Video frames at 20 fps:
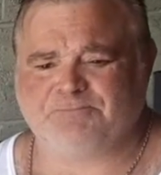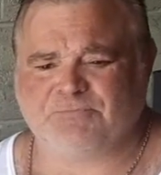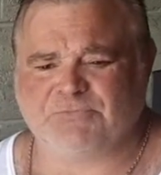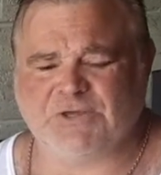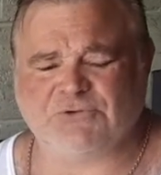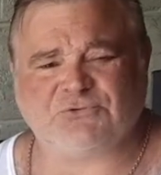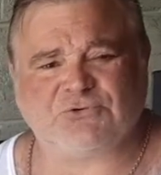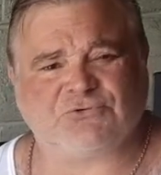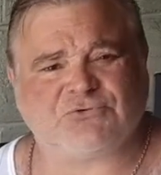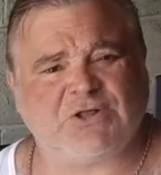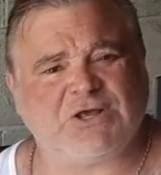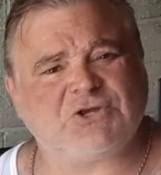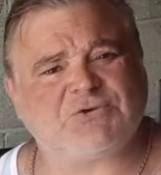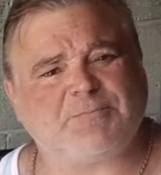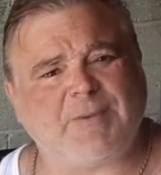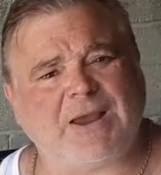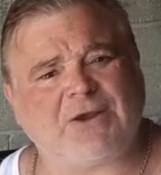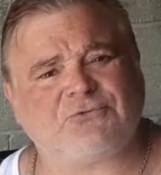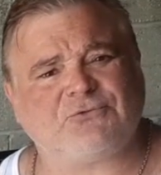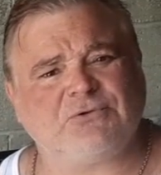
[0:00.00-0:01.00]
this is Sledge
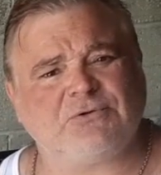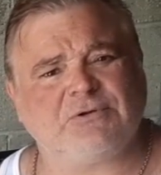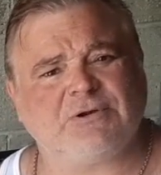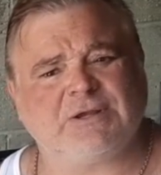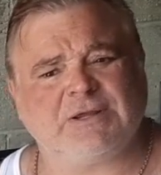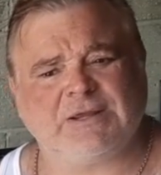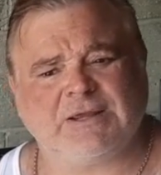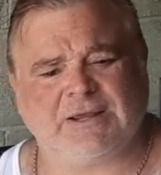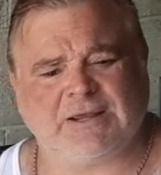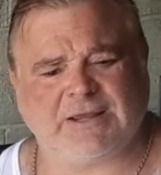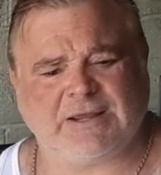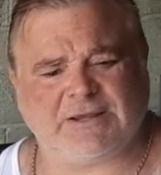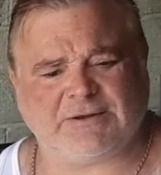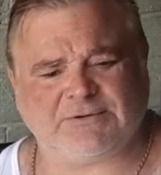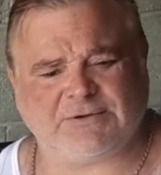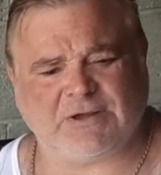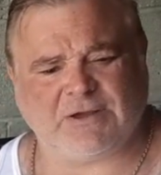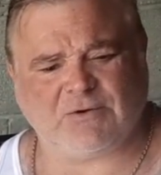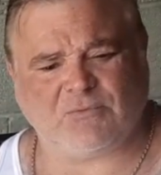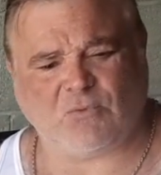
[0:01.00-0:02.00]
Master,
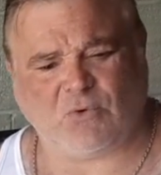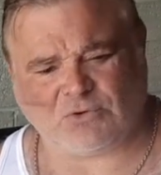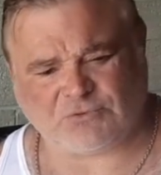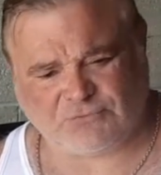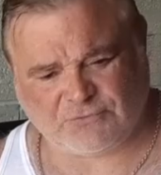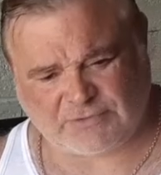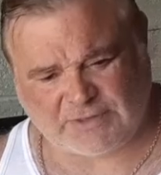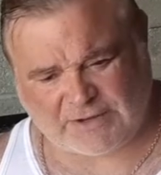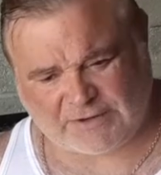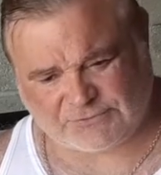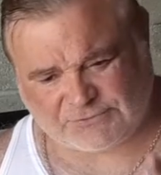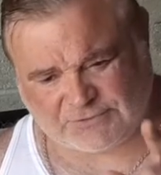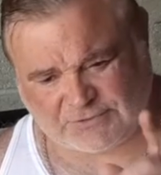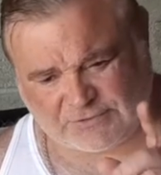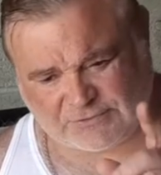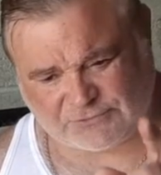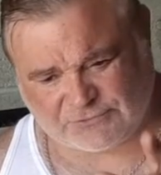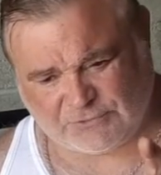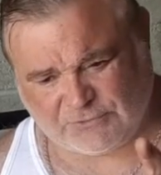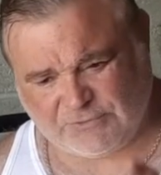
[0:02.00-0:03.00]
and watch for that
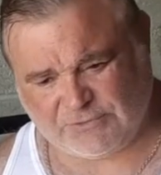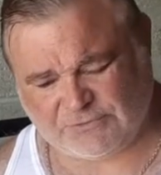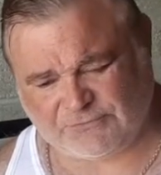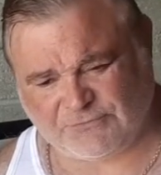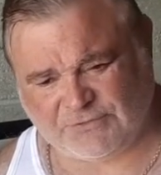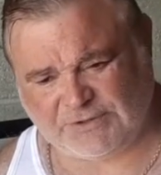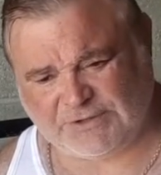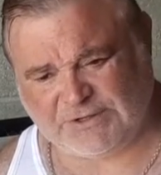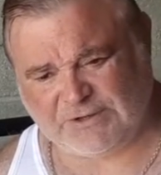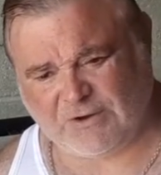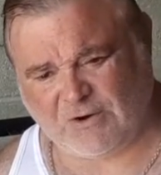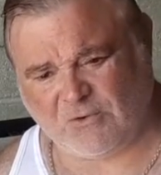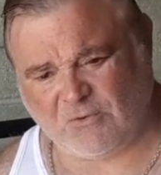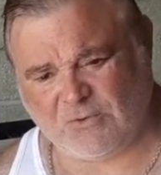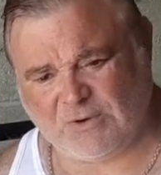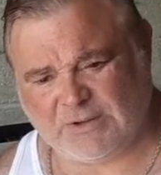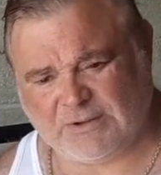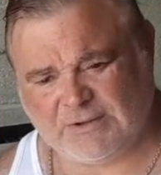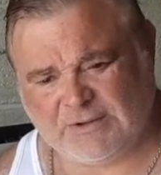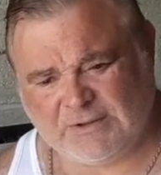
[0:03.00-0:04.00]
serious
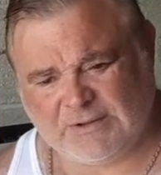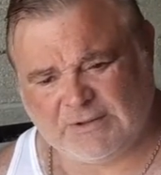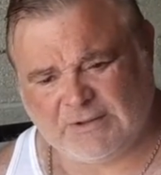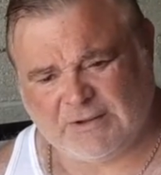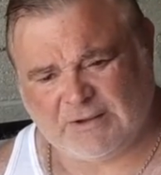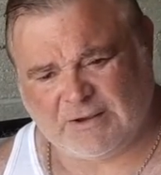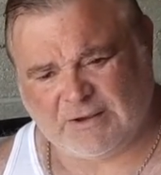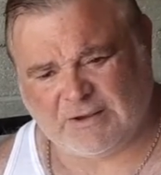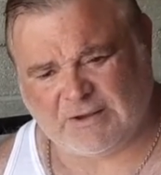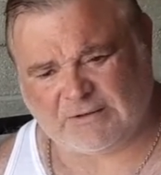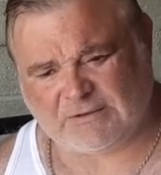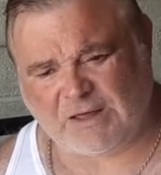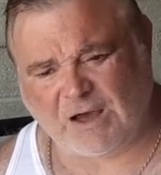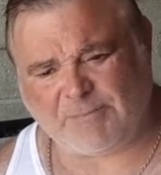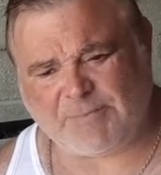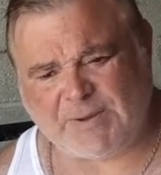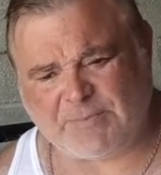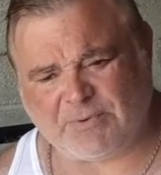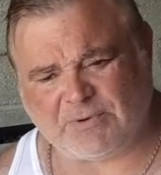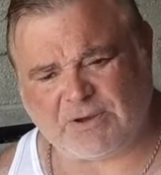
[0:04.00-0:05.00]
video. A lot
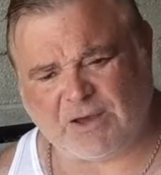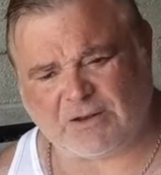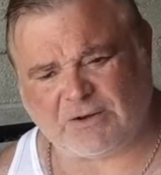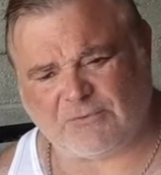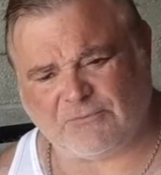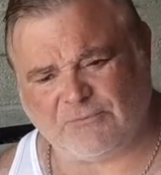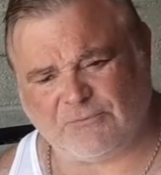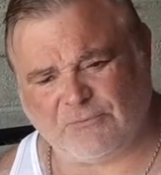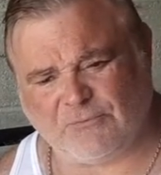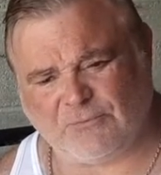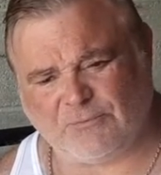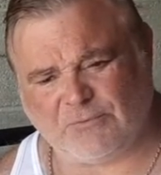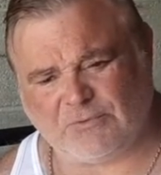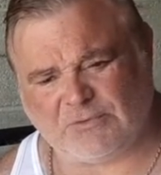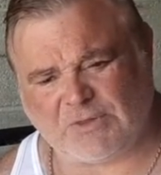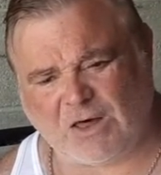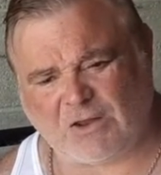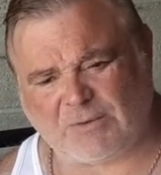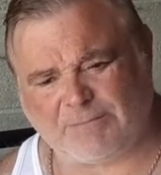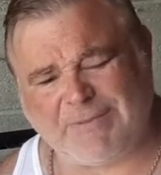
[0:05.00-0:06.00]
of people got a
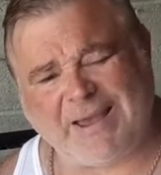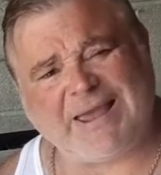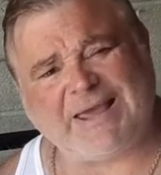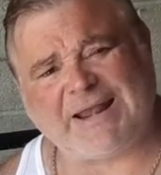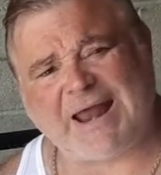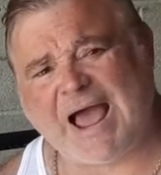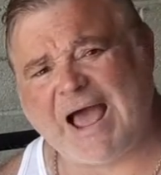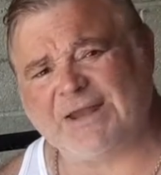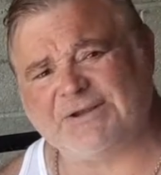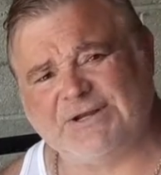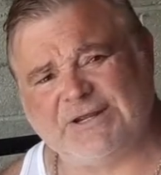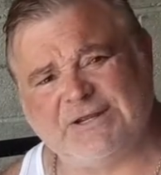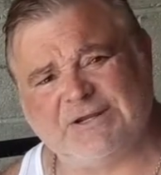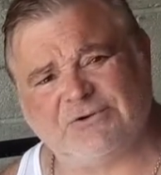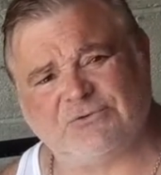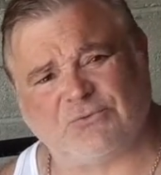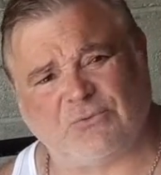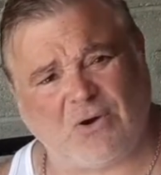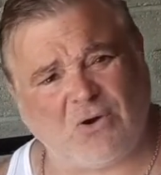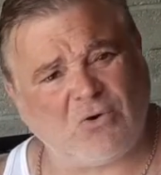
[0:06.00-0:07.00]
lot of bad
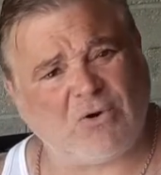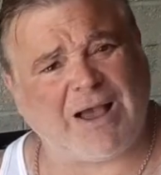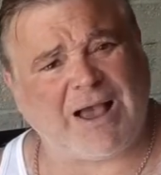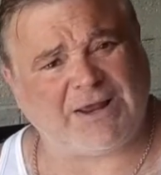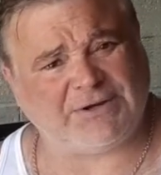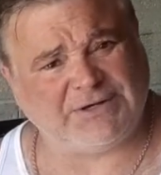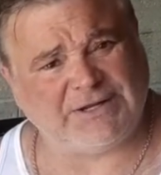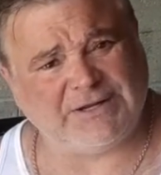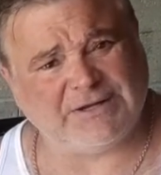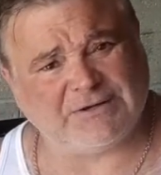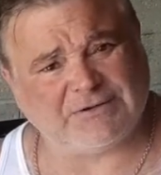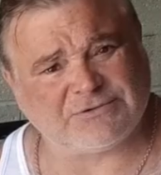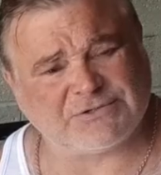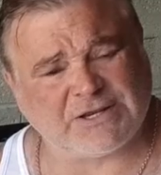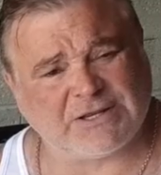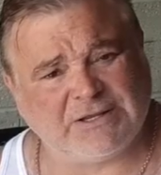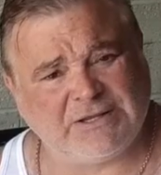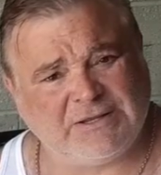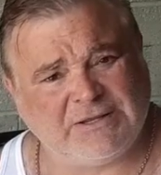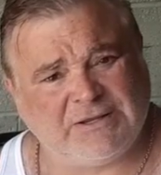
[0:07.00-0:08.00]
ideas, wrong ideas,
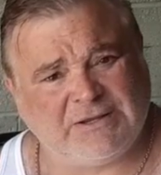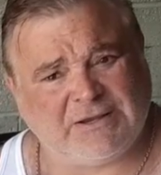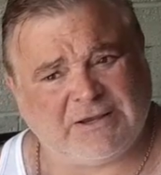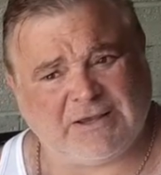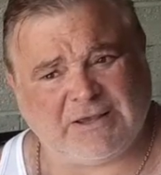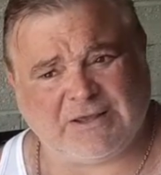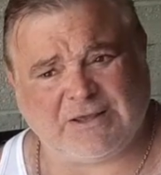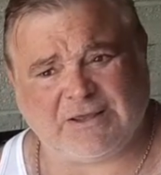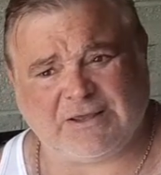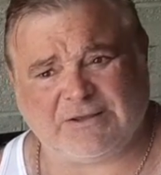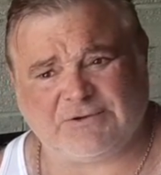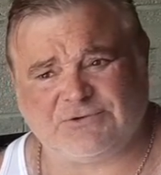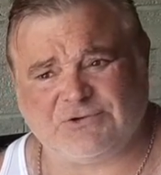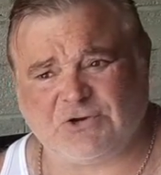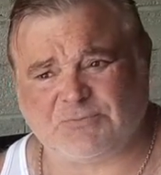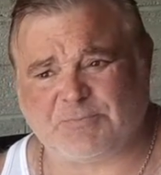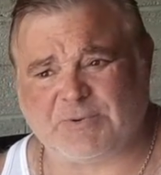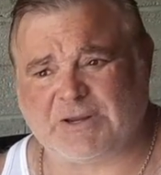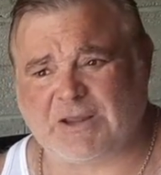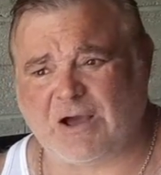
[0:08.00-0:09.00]

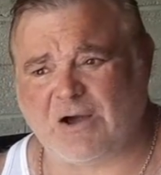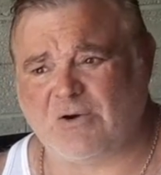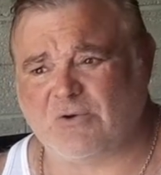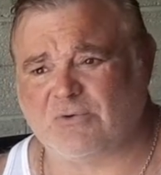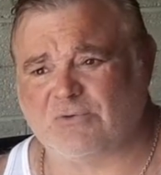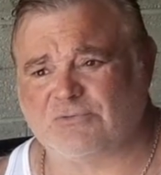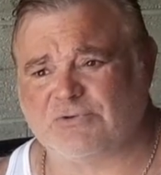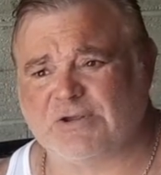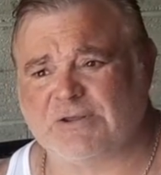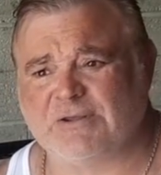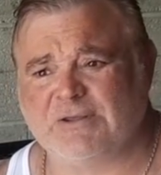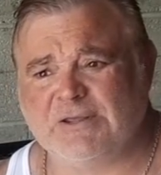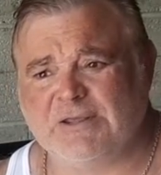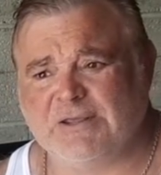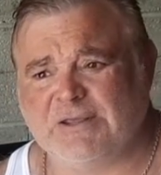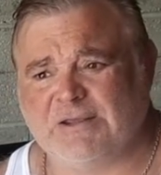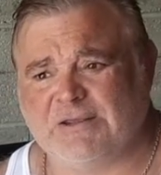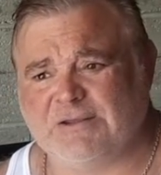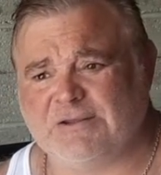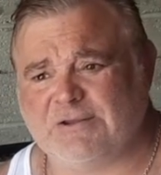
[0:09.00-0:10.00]
just because
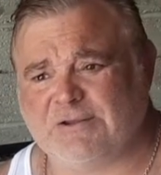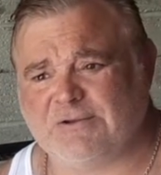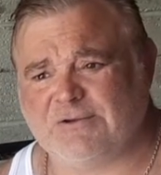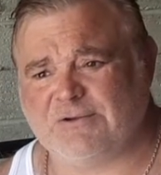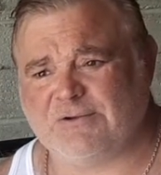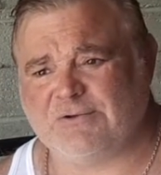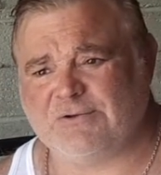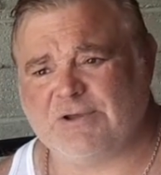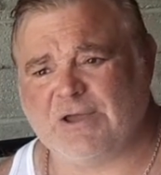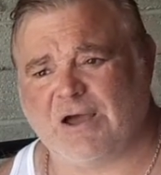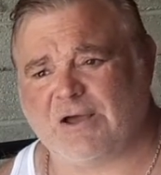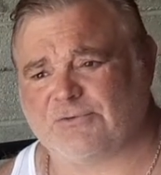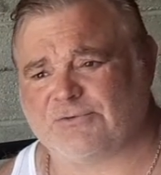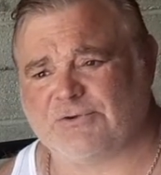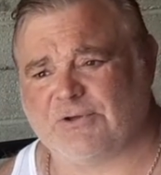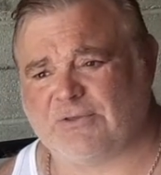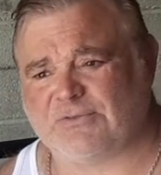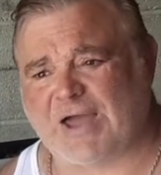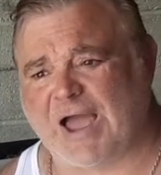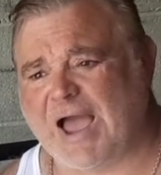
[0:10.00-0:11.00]
you got
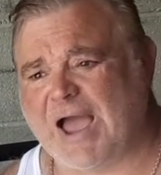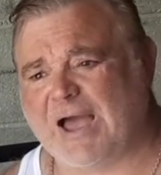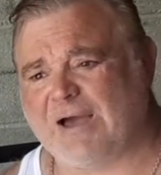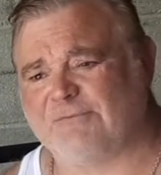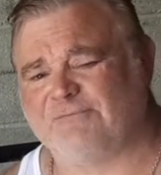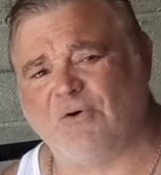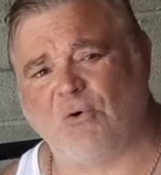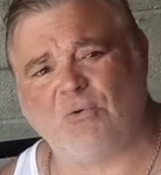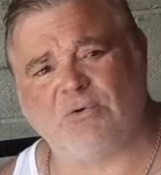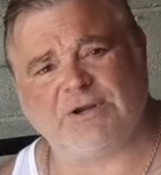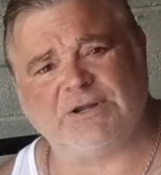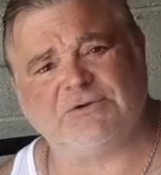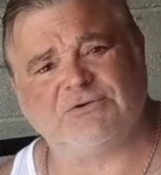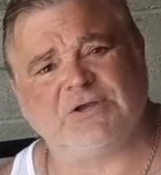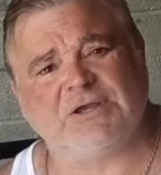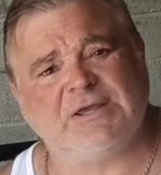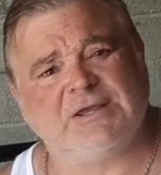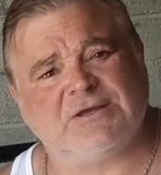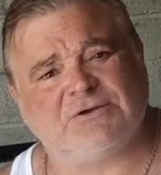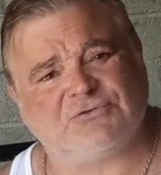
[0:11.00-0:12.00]
the high 40s
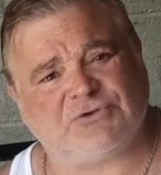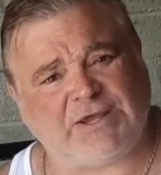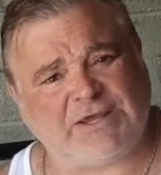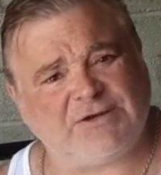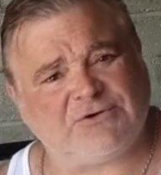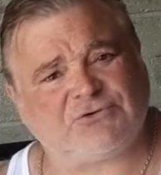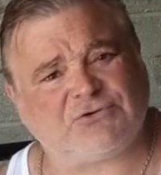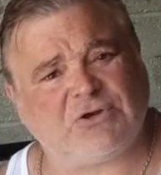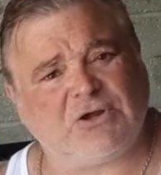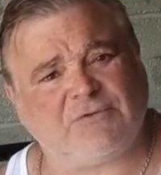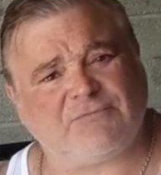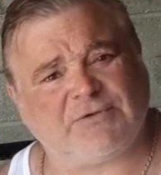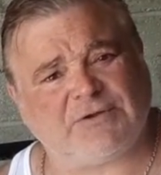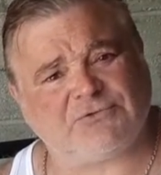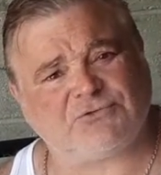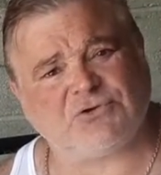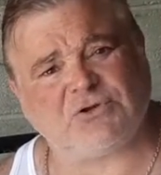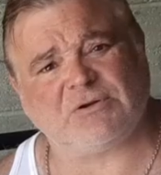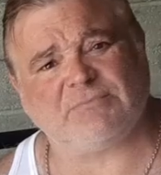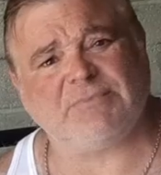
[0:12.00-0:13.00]
saying stuff that
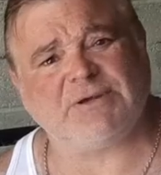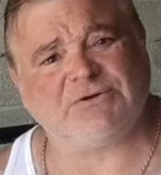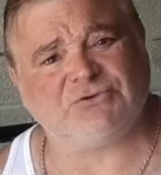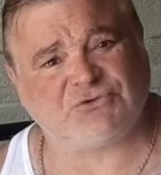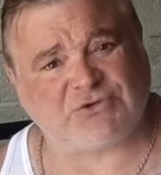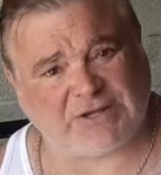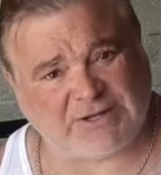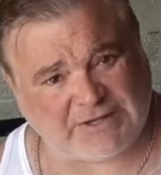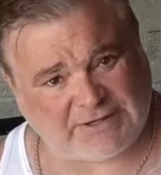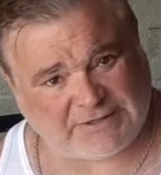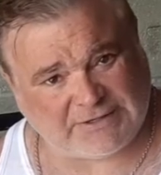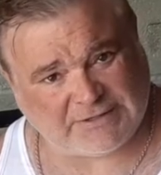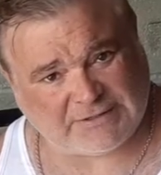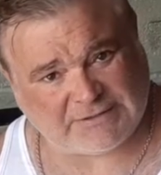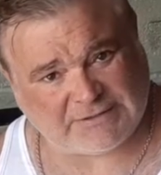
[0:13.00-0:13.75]
shouldn't have been said.